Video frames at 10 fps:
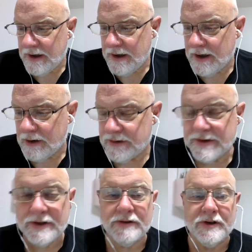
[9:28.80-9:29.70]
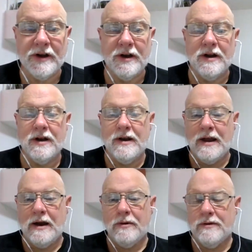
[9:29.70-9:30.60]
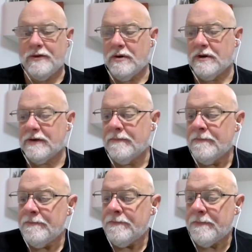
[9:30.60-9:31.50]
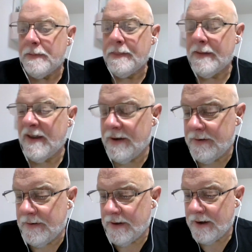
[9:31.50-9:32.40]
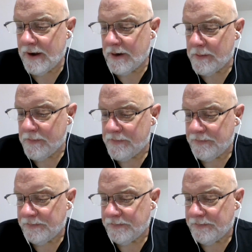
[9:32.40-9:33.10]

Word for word: you know, just goes on and on. Howard, of course. Um,